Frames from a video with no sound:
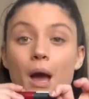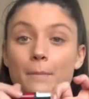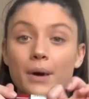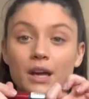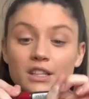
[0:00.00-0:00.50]

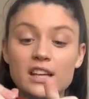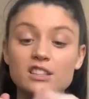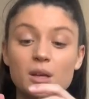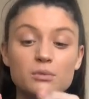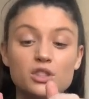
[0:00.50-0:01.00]
But as a
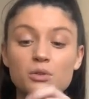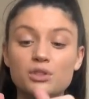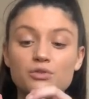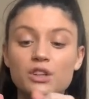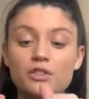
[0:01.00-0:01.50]
substitute, it's
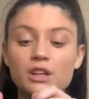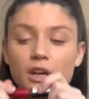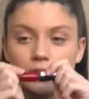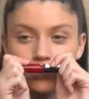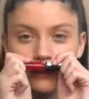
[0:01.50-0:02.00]
really, really good.